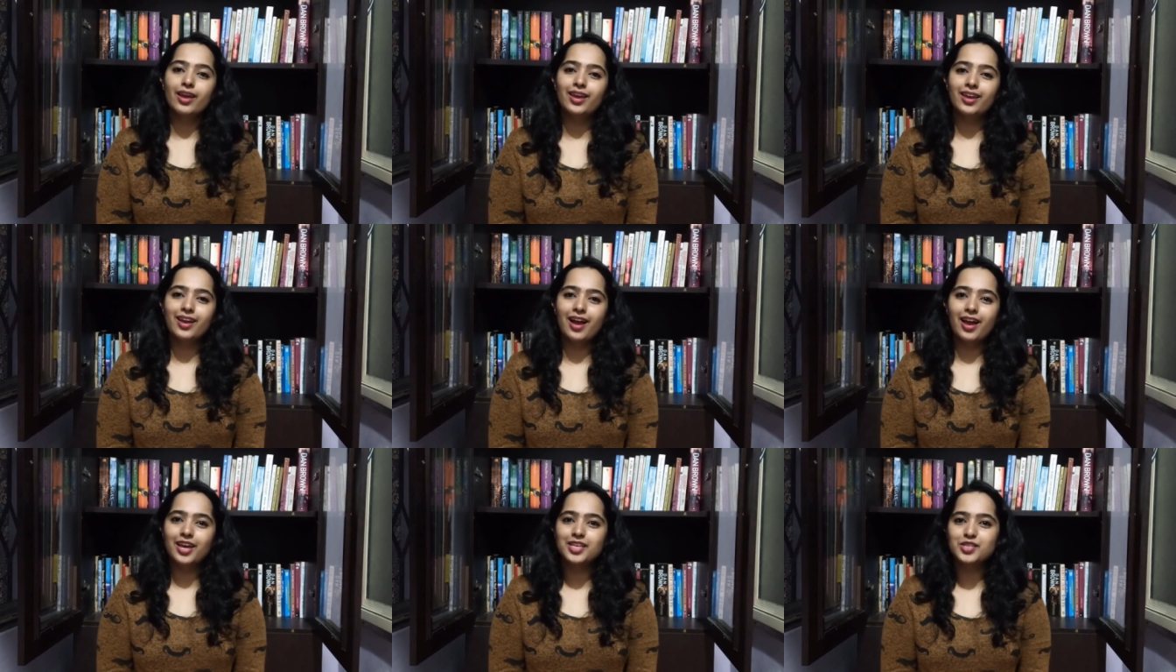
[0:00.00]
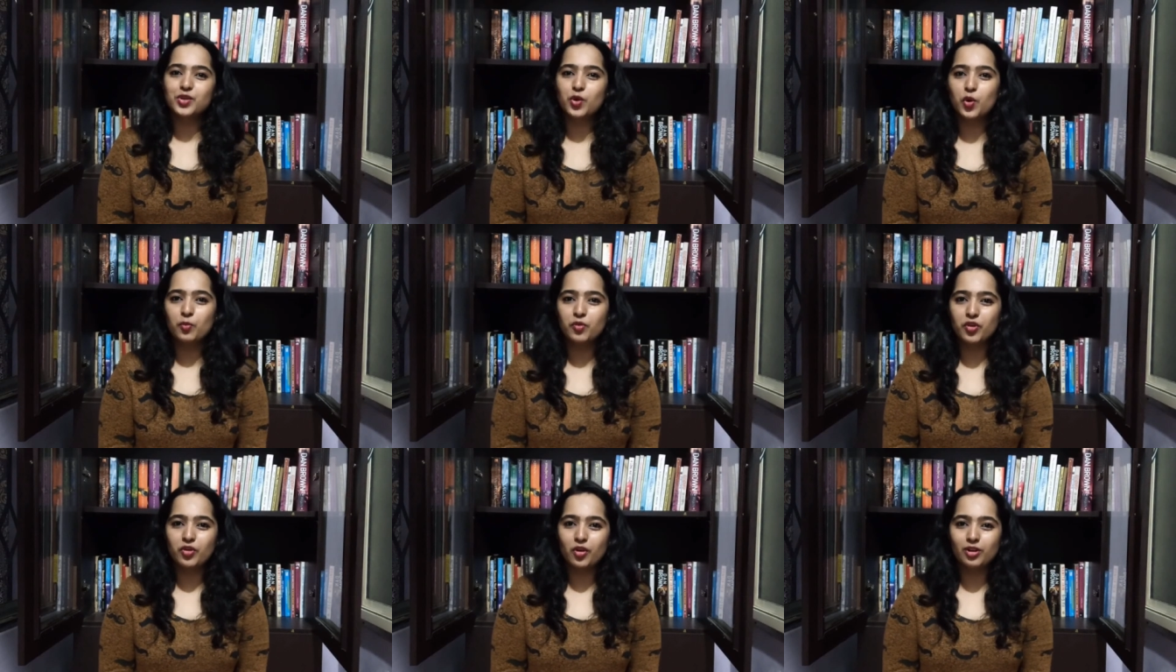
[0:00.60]
Hey guys,
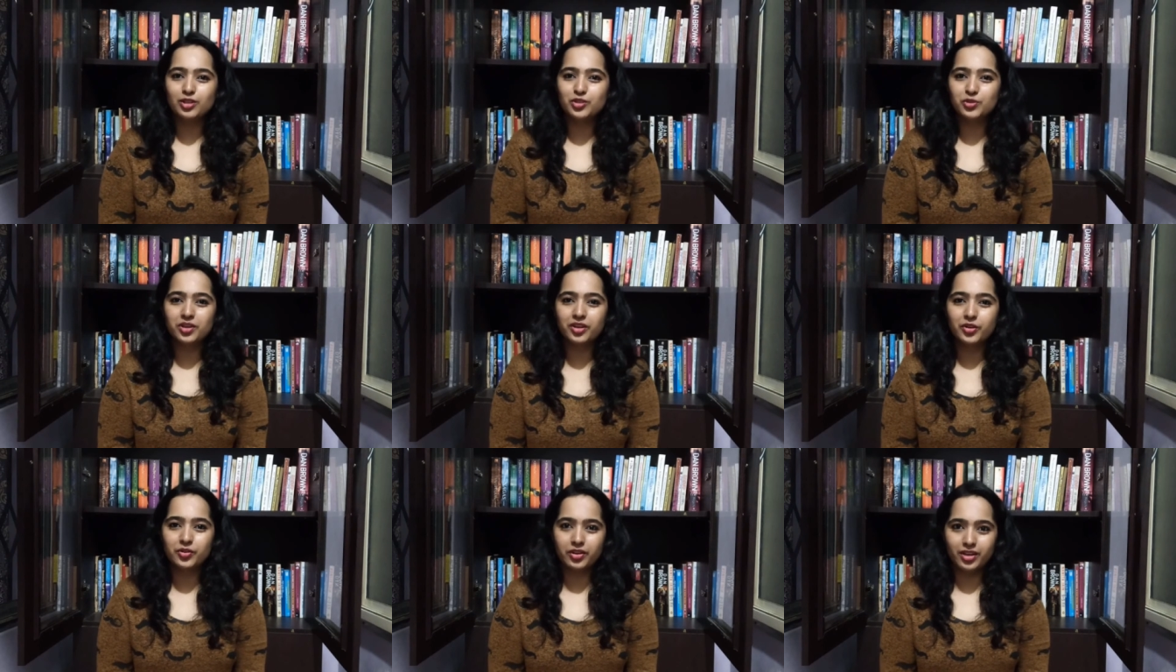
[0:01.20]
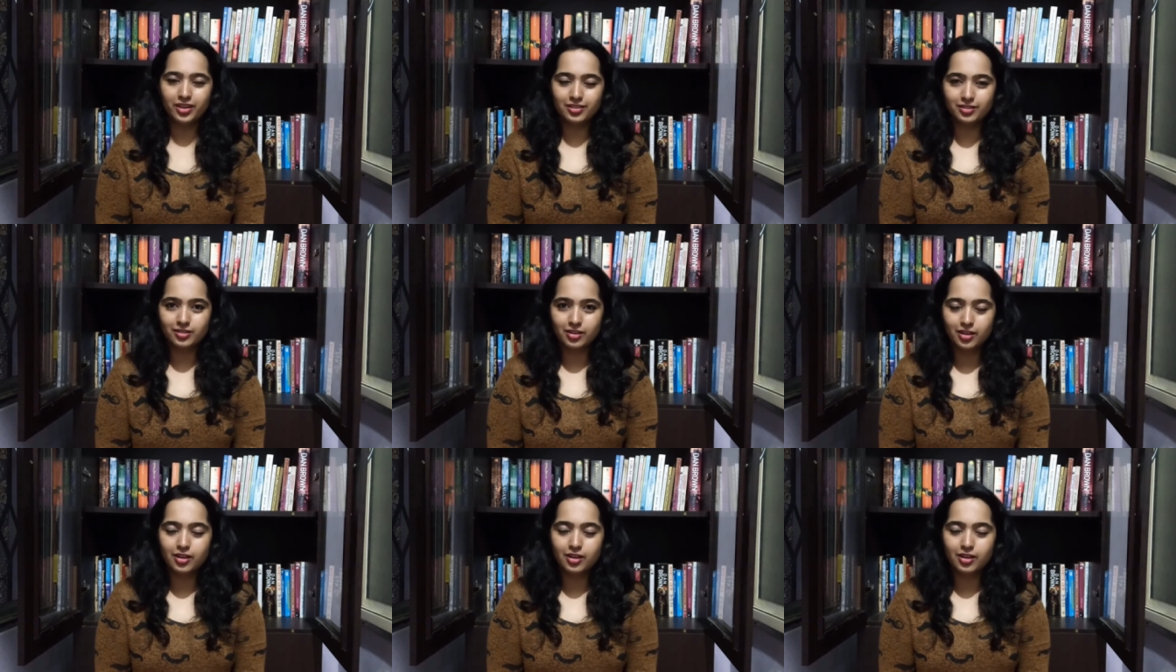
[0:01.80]
hope you're all doing great.